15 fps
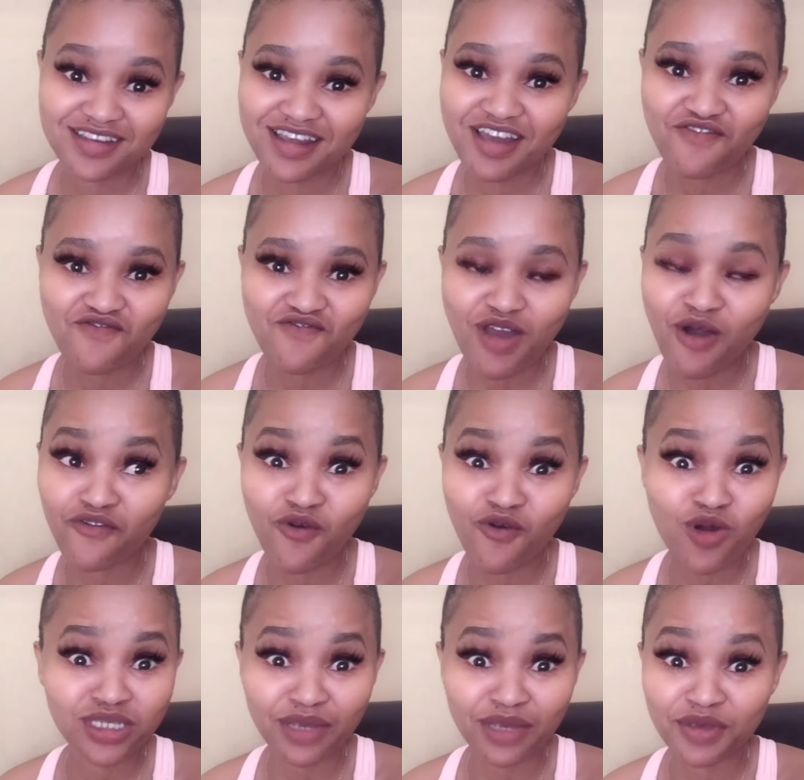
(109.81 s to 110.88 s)
And of
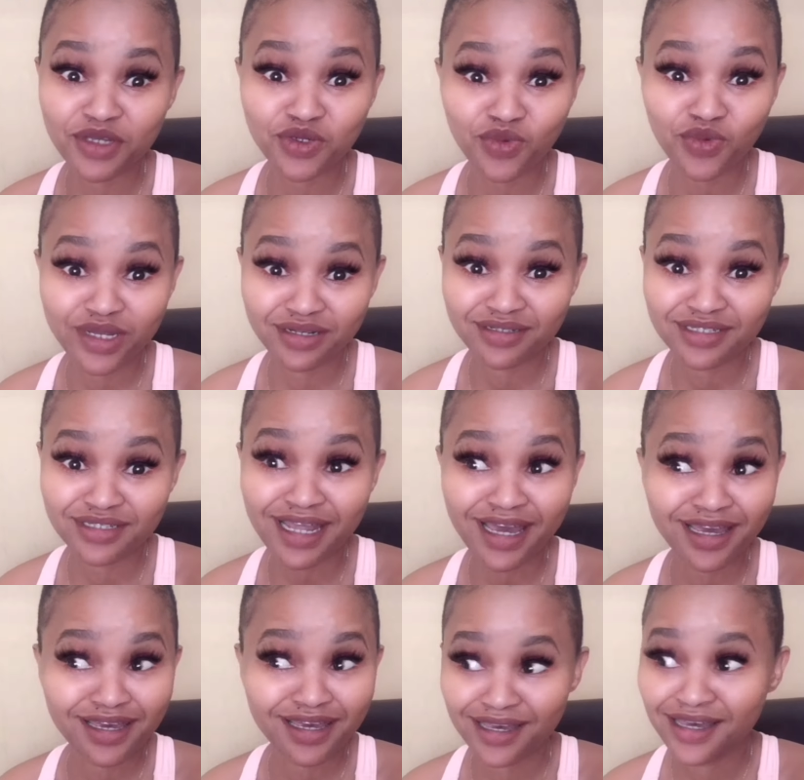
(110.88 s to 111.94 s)
course I'm here to win.
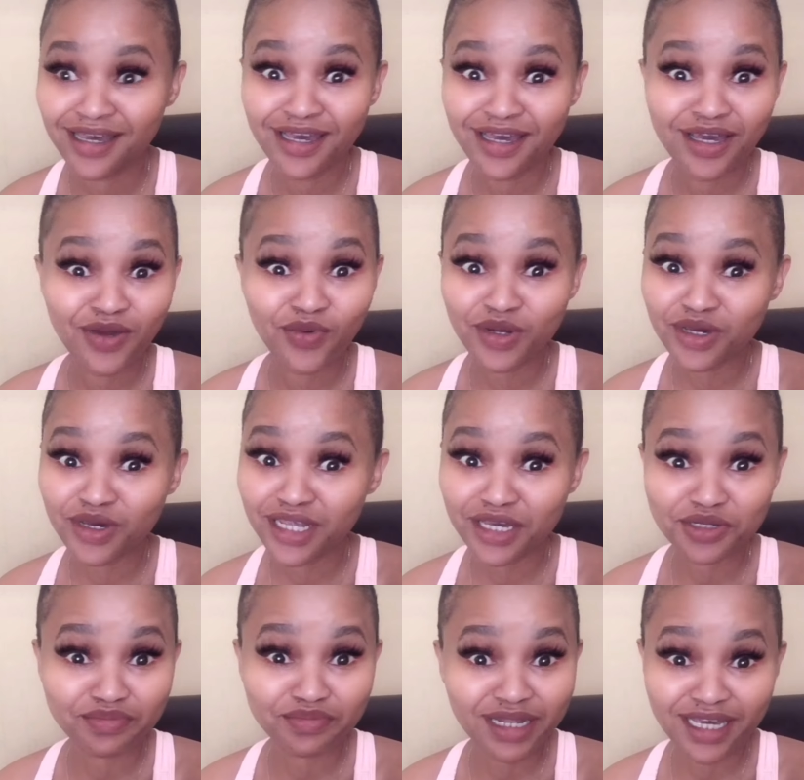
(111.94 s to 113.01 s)
Like, we're not here
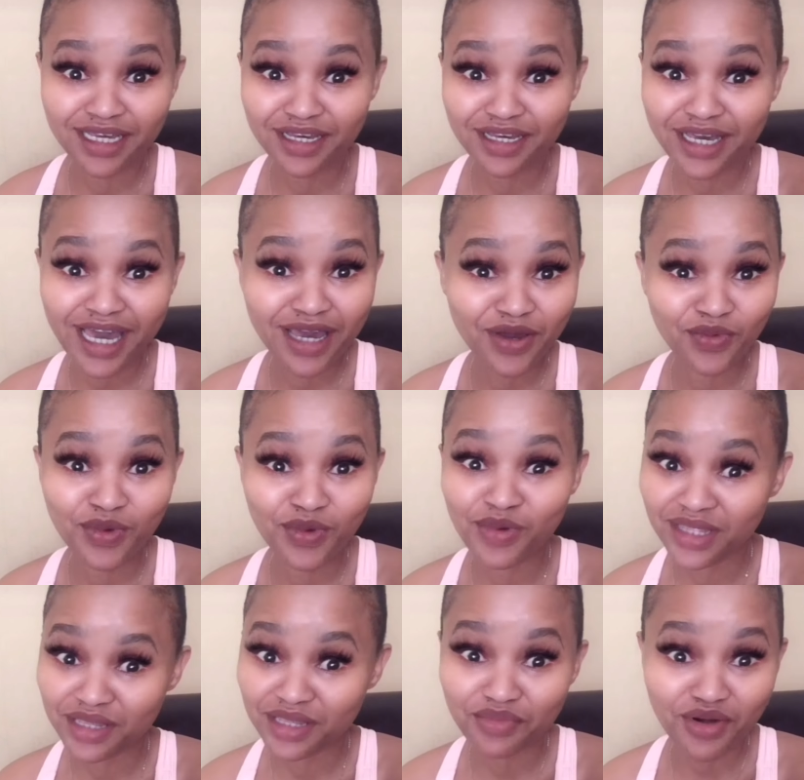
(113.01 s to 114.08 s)
to play, okay? We
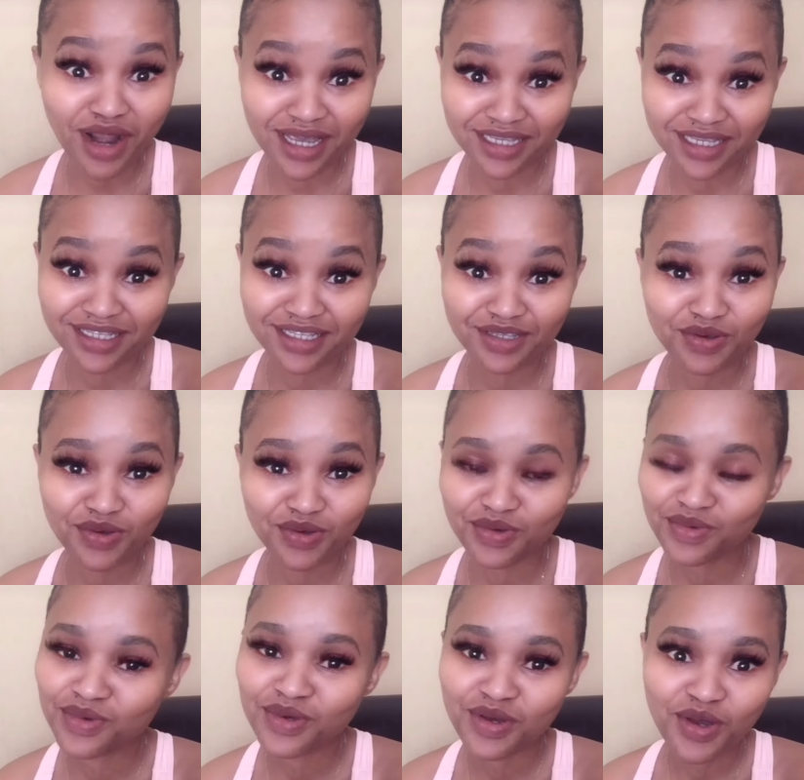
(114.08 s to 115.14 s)
want the prize, so
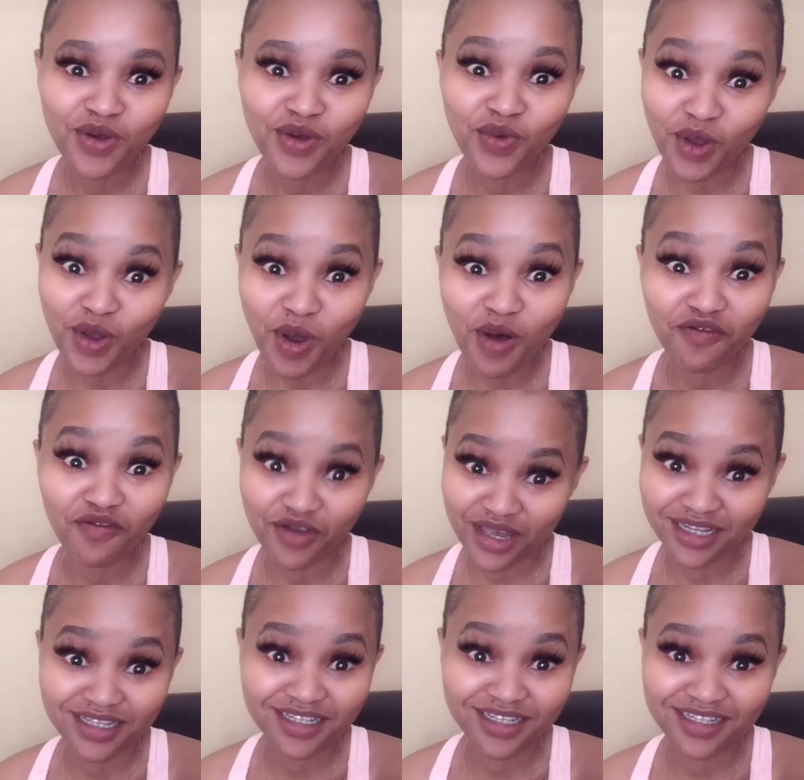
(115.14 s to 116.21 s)
we're all for
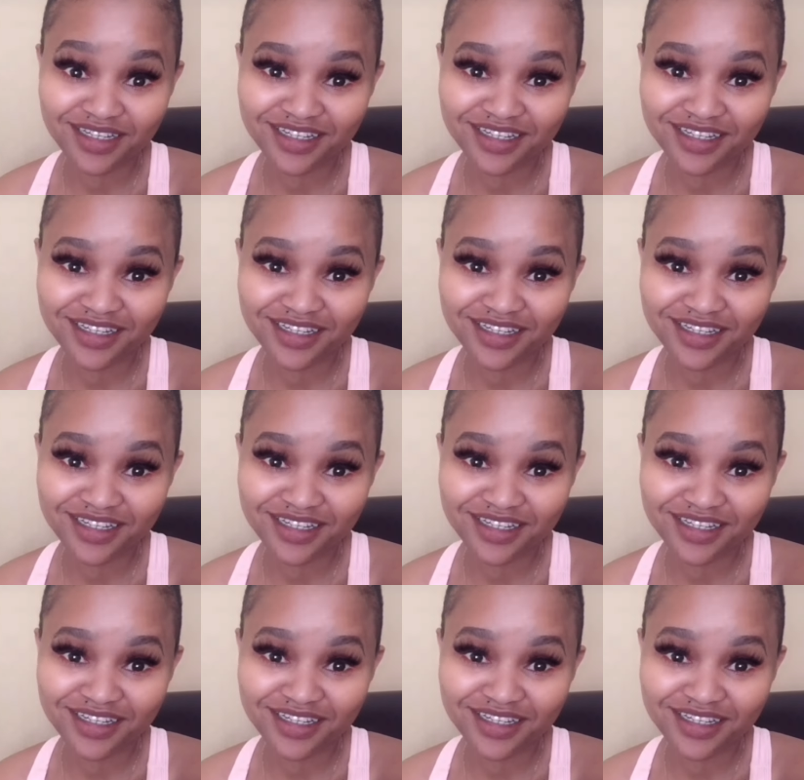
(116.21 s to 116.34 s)
it.